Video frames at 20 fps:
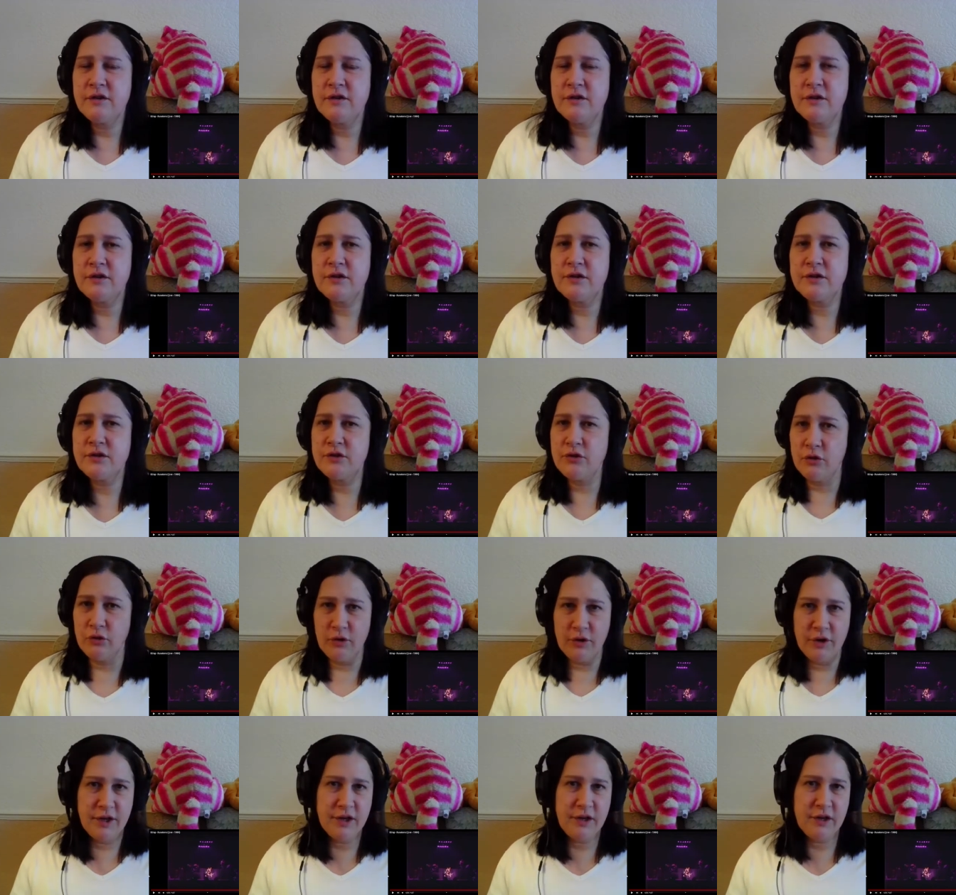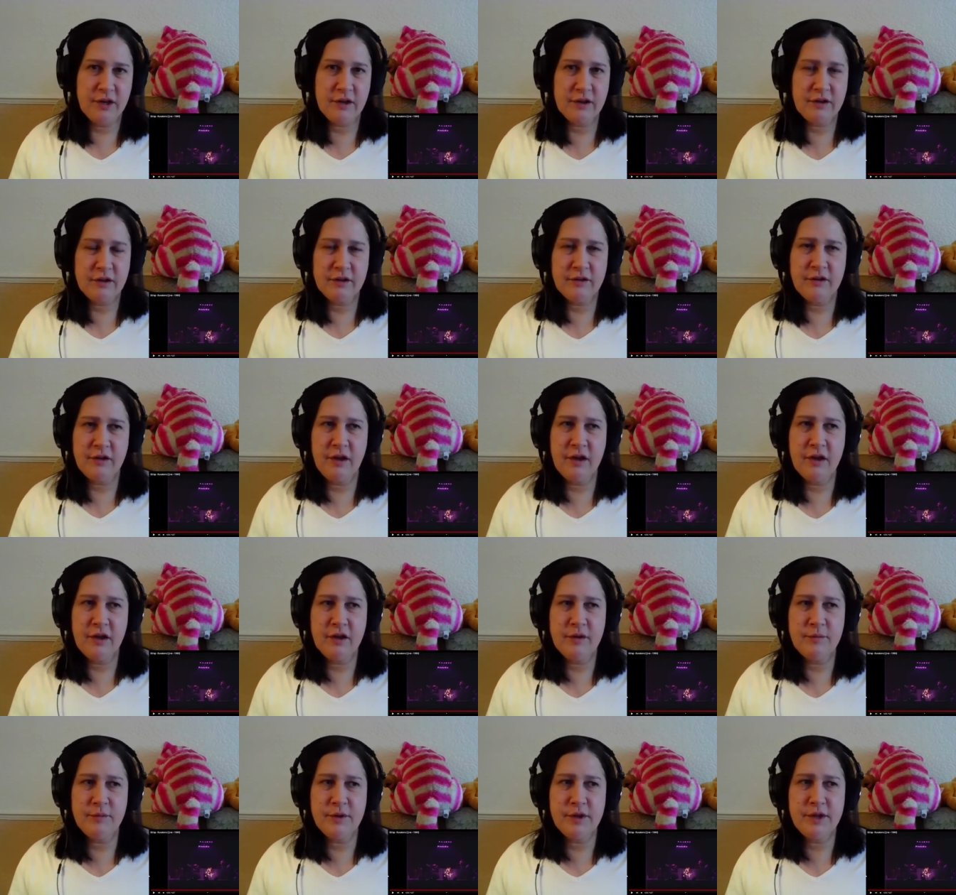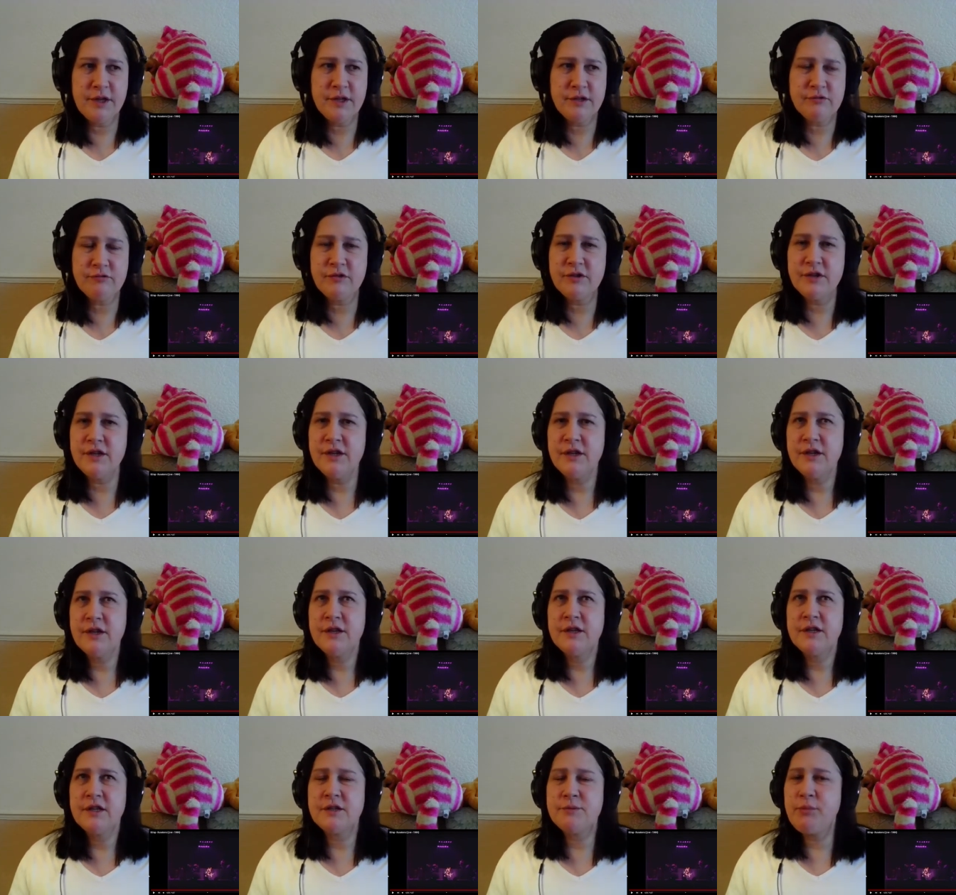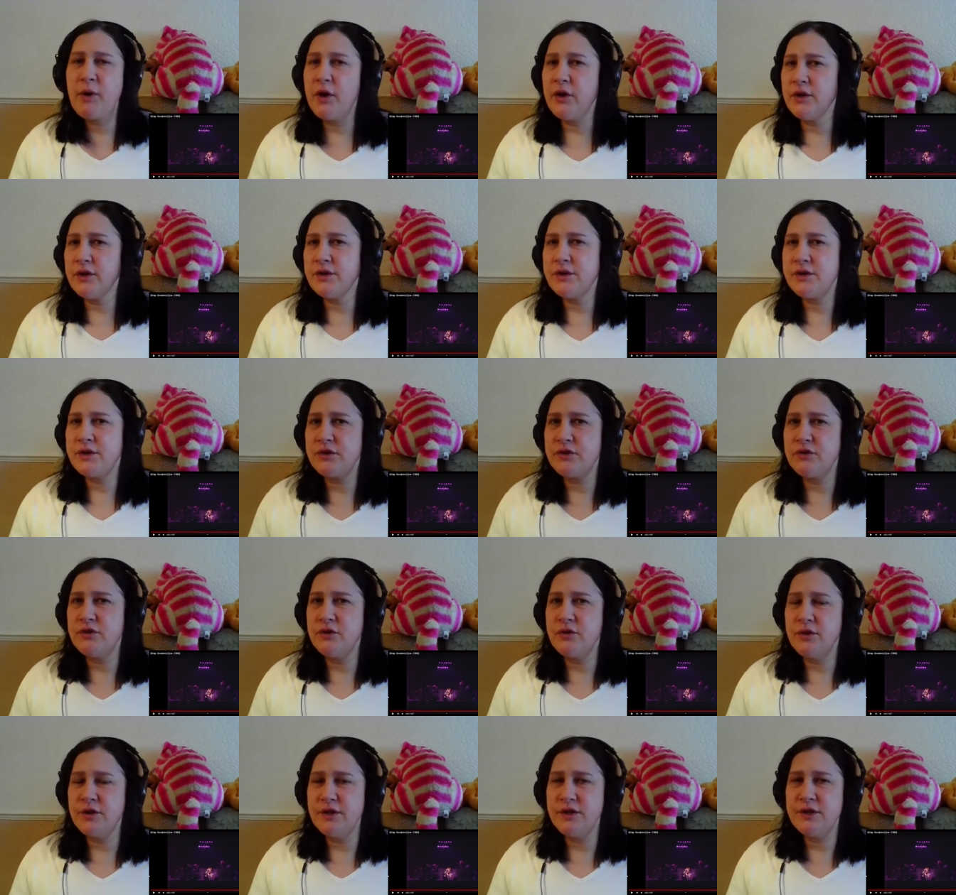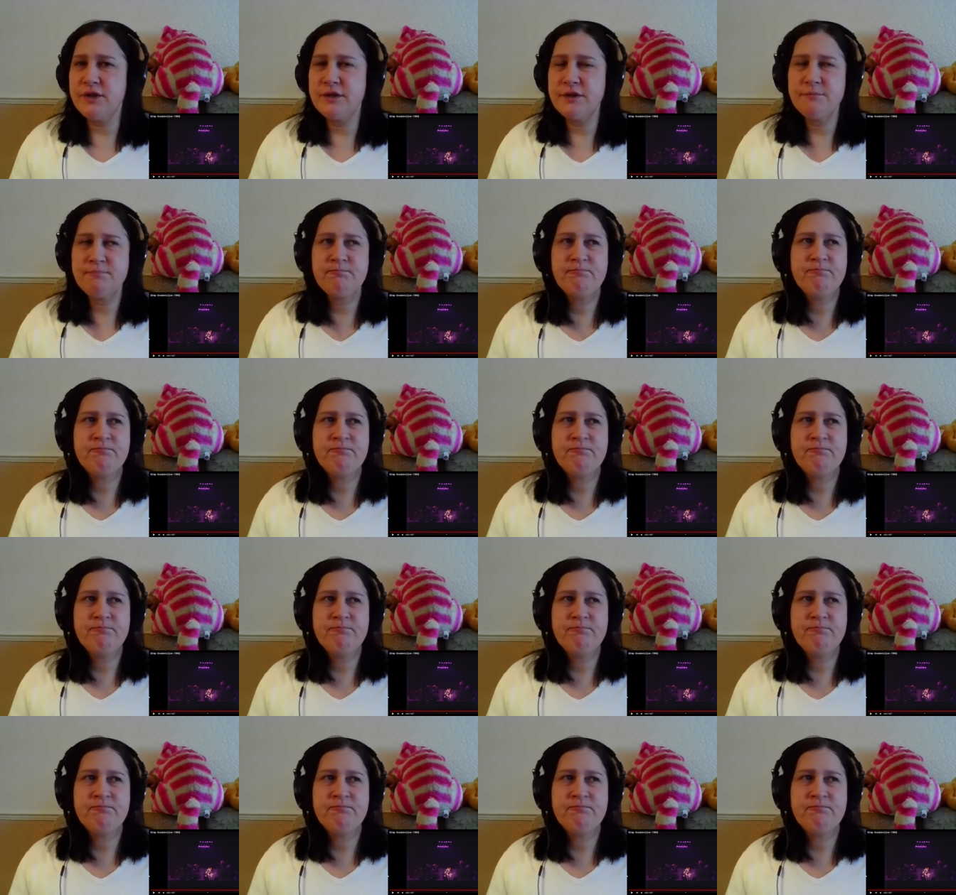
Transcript: stalling um, his response to his